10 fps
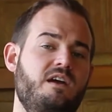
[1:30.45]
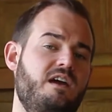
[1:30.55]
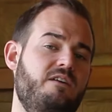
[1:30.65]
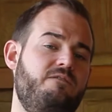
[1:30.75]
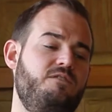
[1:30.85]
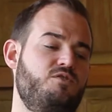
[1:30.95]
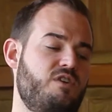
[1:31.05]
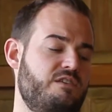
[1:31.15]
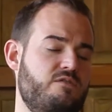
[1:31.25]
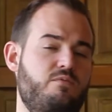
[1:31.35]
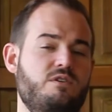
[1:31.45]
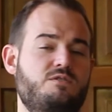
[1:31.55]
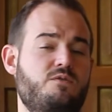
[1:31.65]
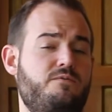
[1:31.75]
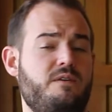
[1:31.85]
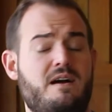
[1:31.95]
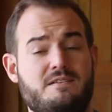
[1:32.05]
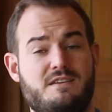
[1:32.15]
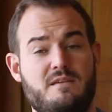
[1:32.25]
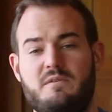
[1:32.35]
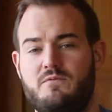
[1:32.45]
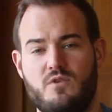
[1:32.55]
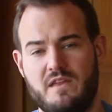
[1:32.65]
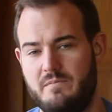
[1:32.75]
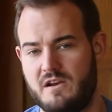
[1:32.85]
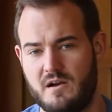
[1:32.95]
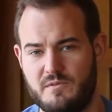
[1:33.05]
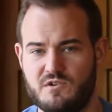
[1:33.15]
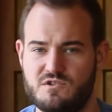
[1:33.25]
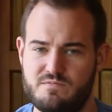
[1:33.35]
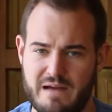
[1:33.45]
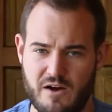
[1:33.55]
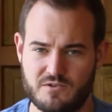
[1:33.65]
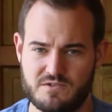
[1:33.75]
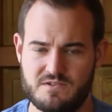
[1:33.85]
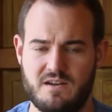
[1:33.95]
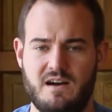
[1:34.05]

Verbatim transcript: if you transfer points to a fiance before they become your spouse.